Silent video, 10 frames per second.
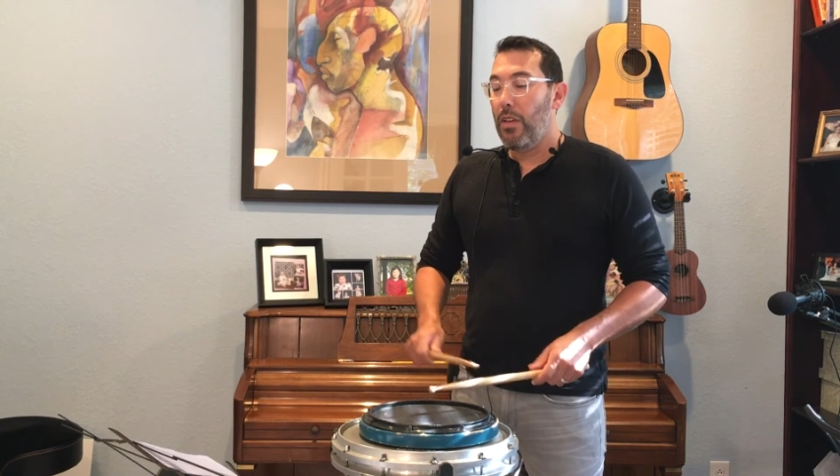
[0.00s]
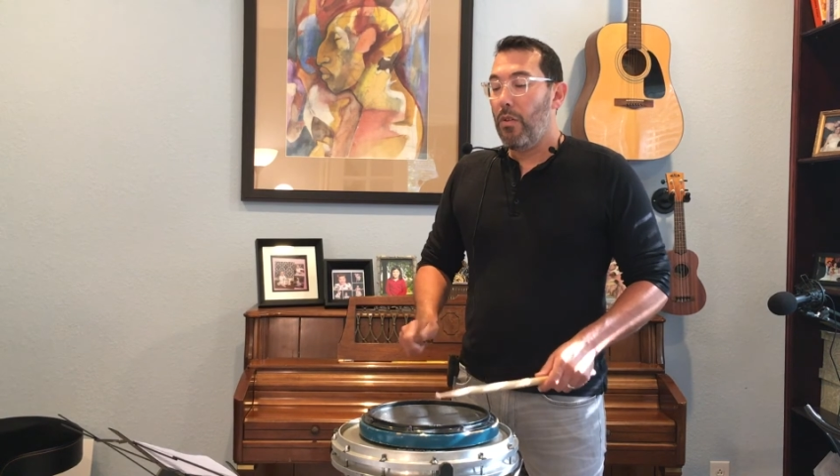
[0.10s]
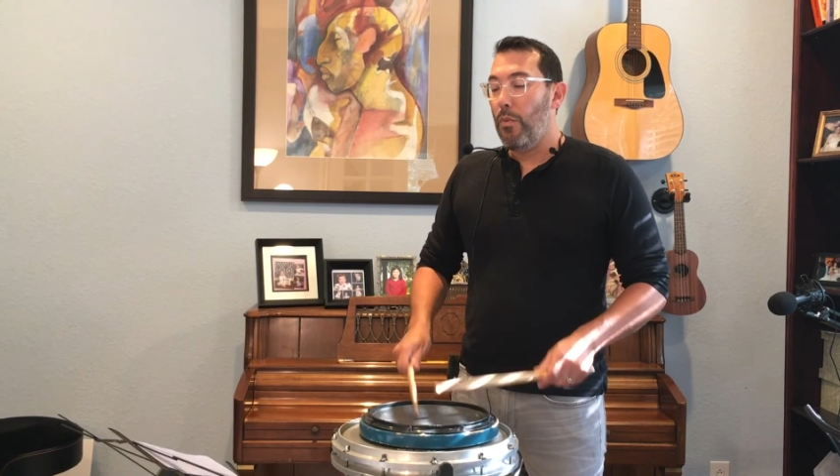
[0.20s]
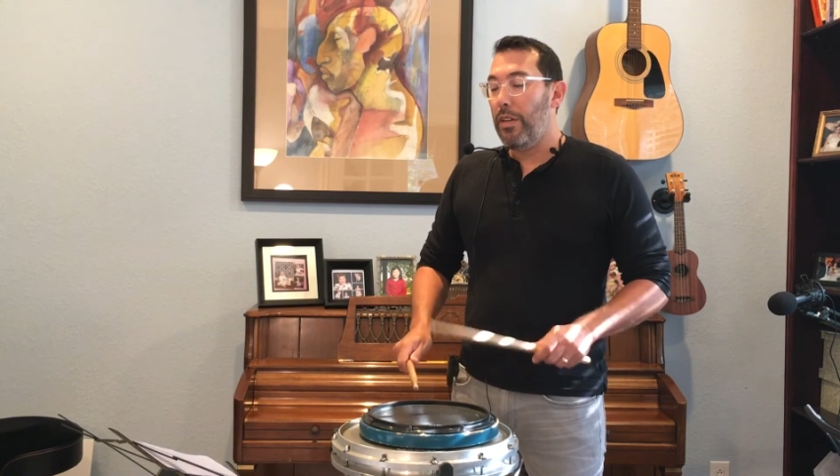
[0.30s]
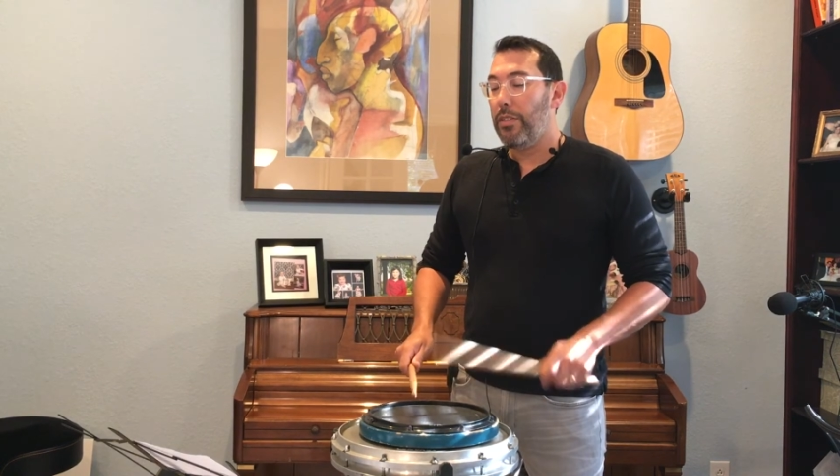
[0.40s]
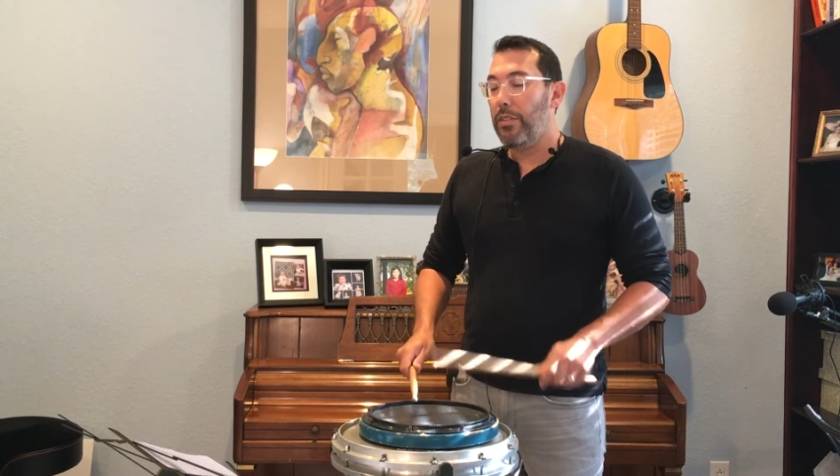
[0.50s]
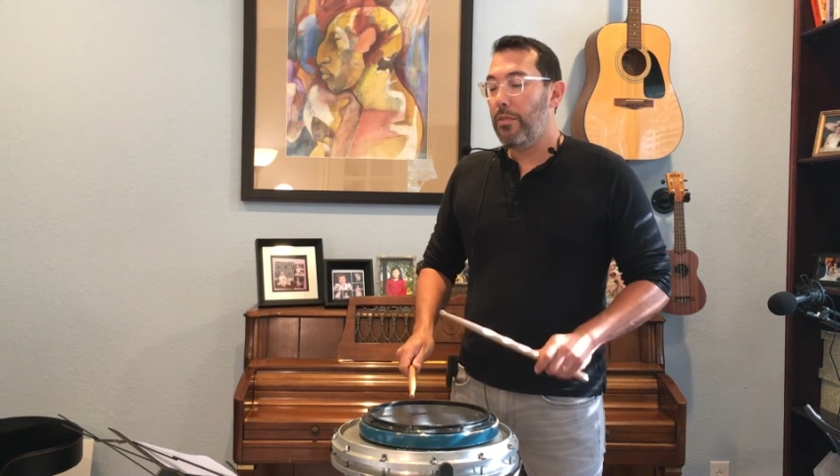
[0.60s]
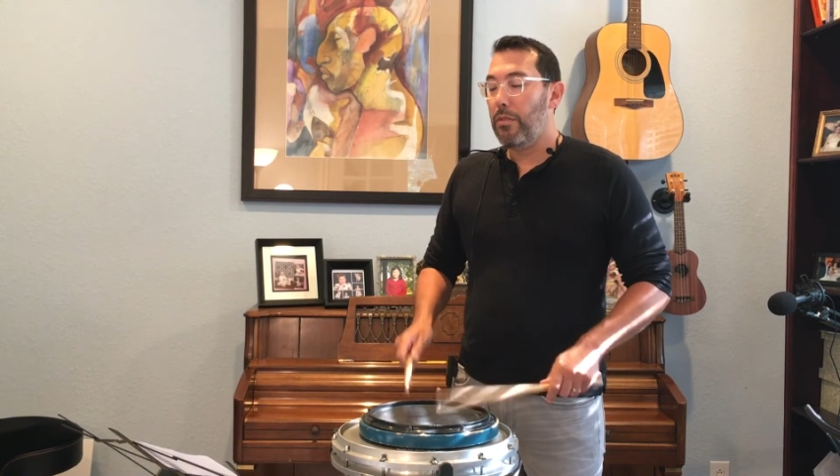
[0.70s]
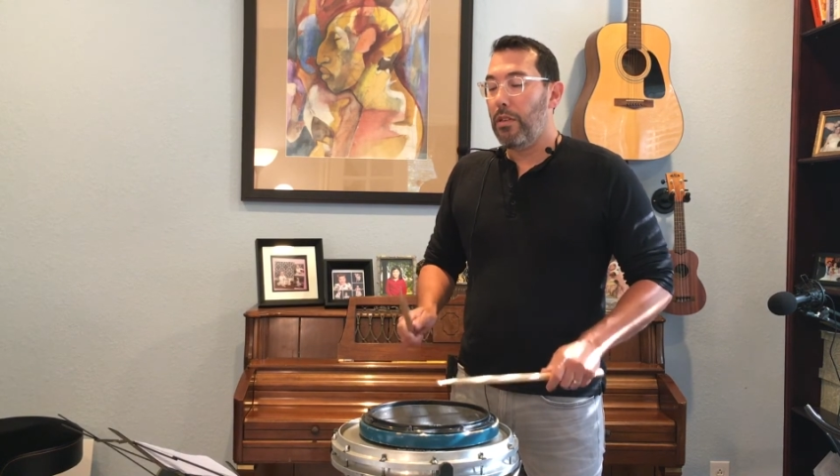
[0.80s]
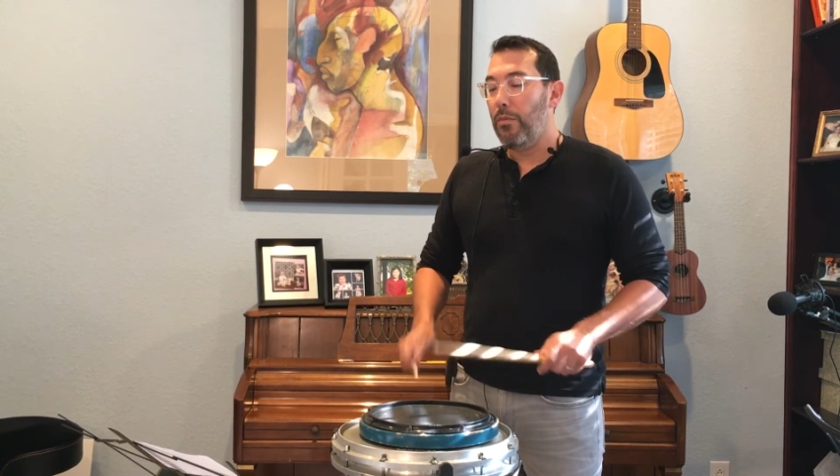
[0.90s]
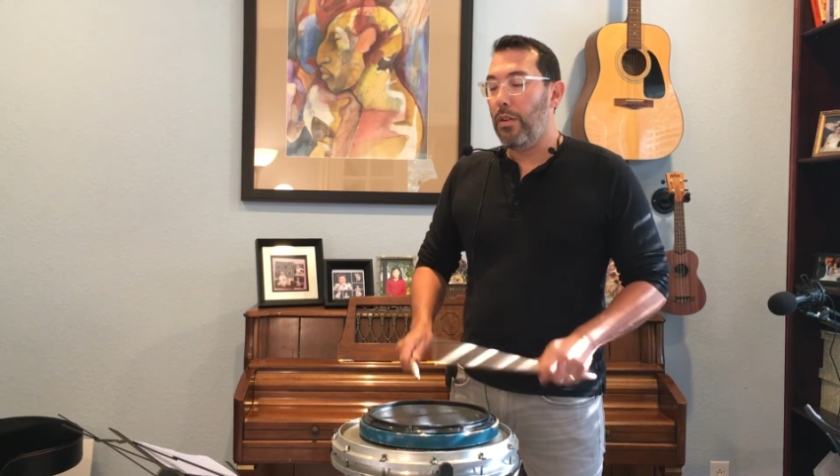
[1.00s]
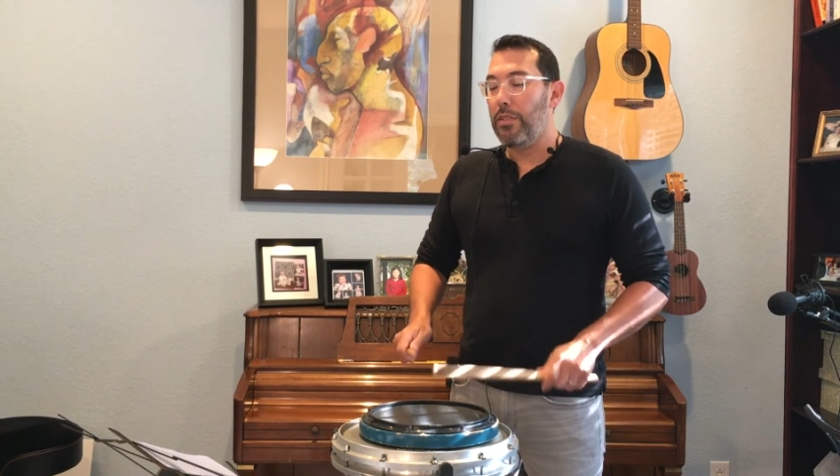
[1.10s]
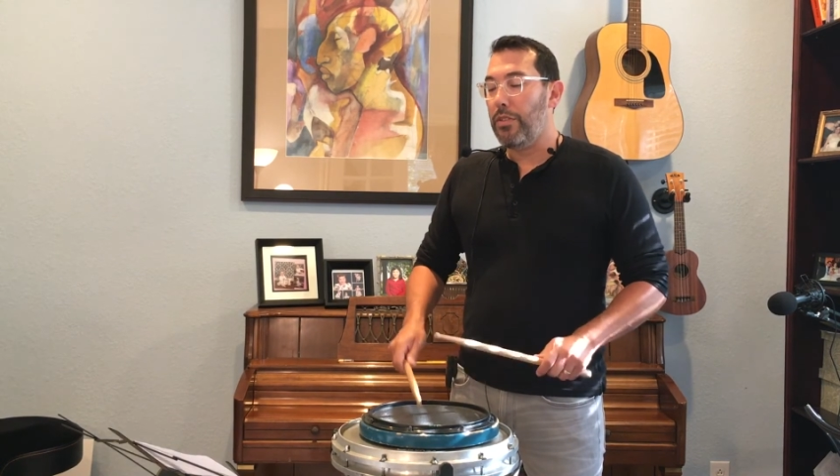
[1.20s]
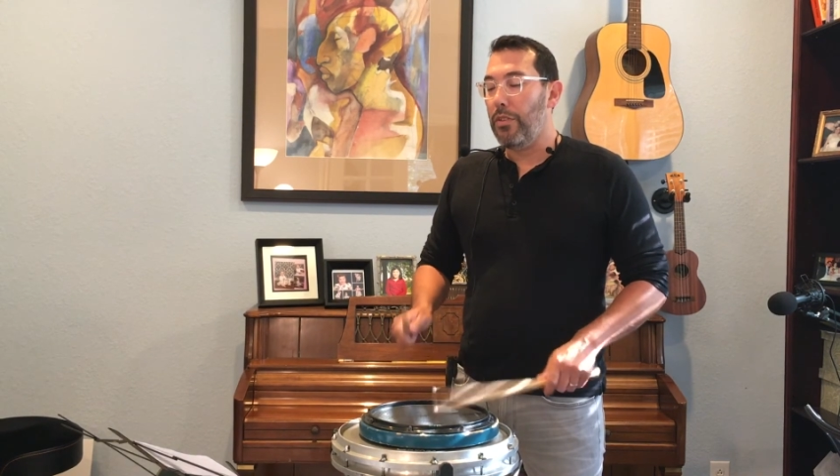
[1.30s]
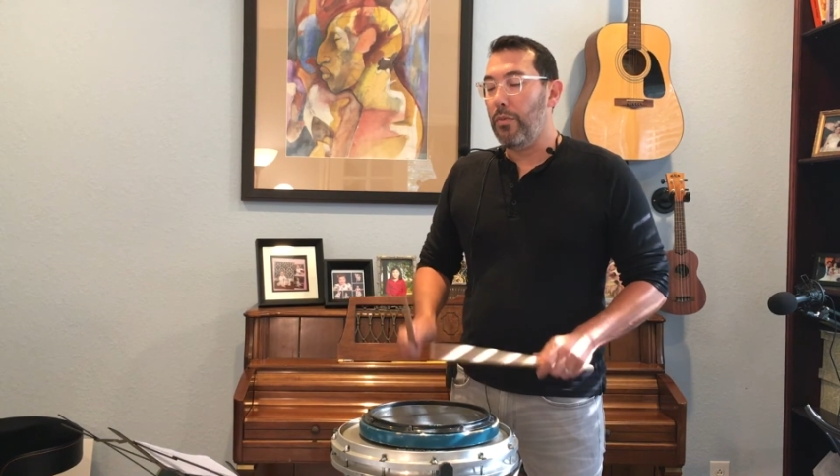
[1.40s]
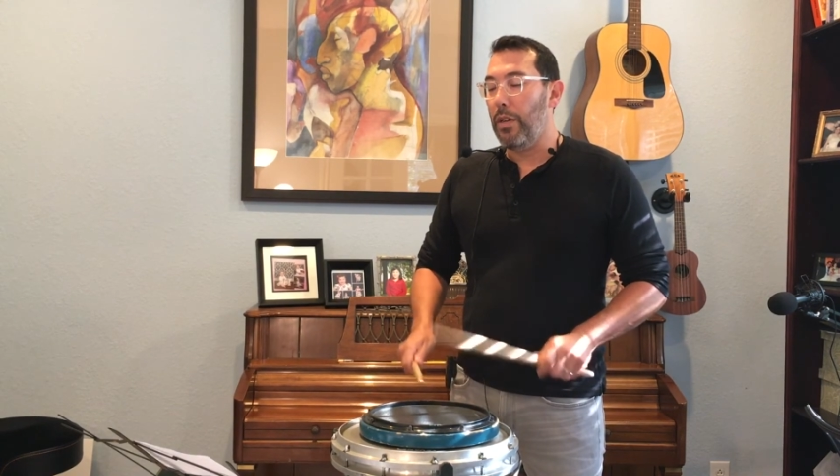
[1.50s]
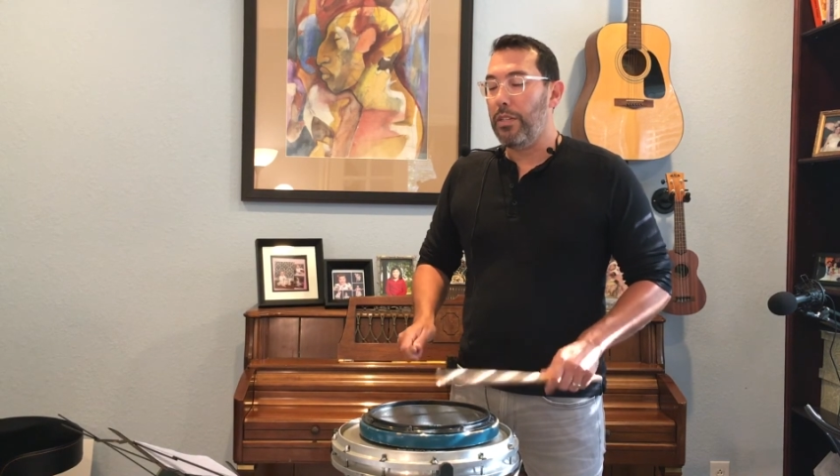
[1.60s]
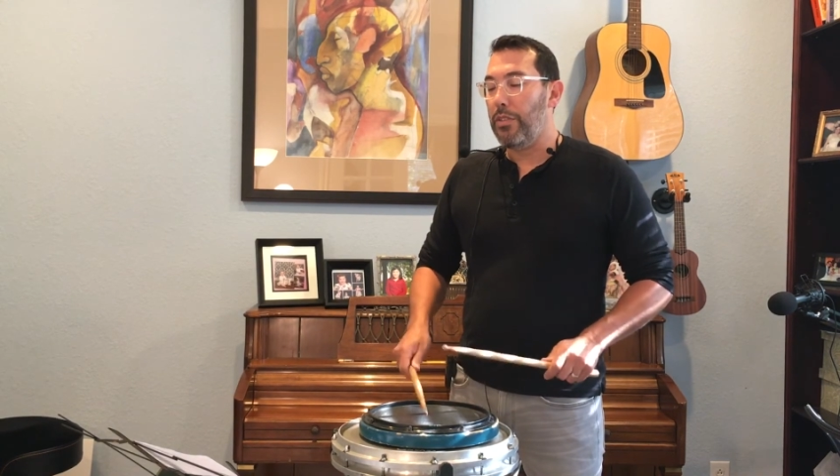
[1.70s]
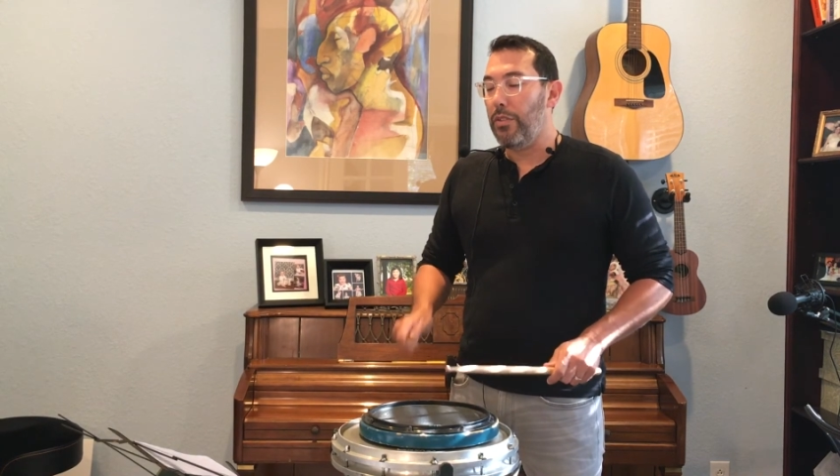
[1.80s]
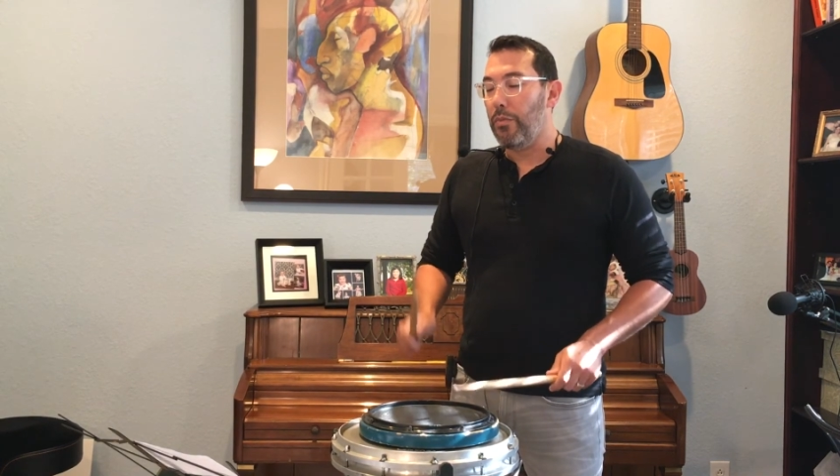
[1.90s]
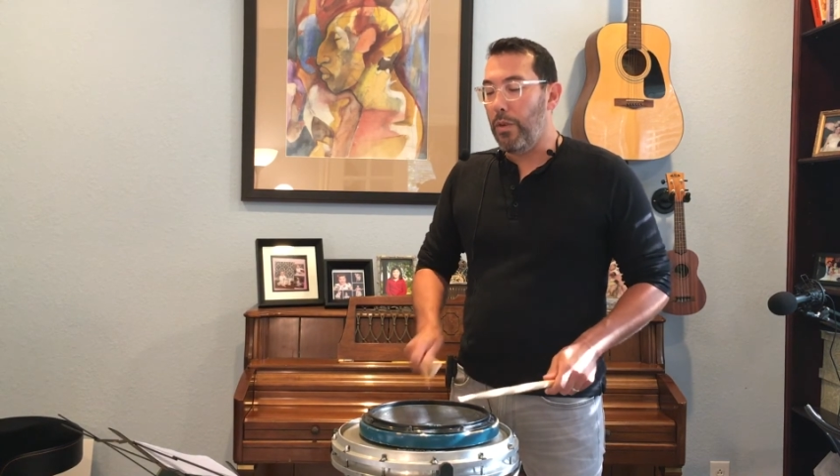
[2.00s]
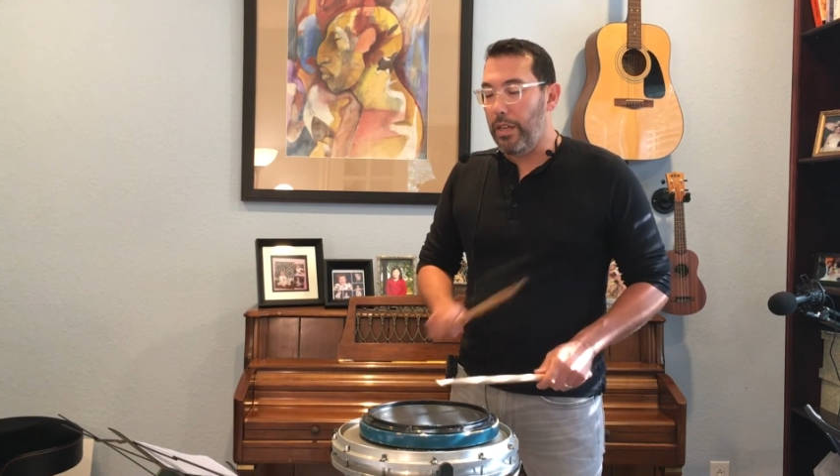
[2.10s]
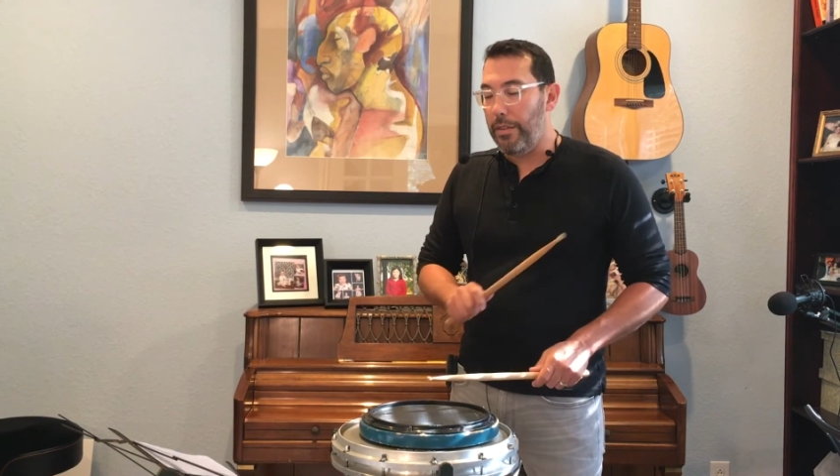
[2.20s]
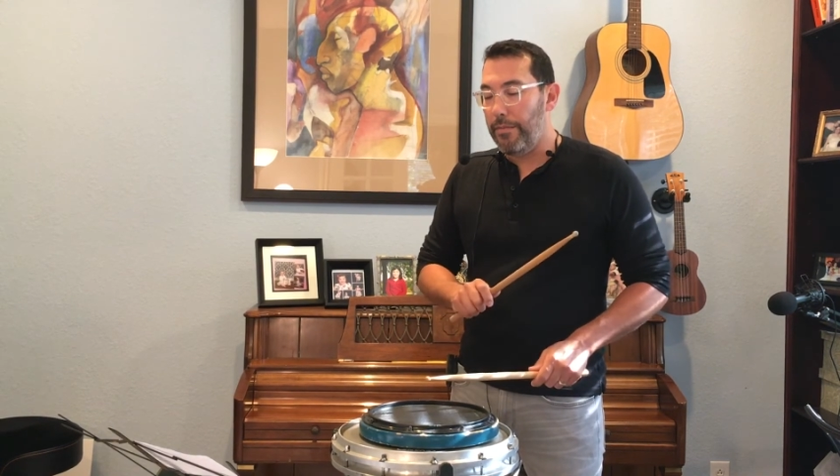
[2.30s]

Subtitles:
1, 2, 3, 1, 2, 1, 2, 1.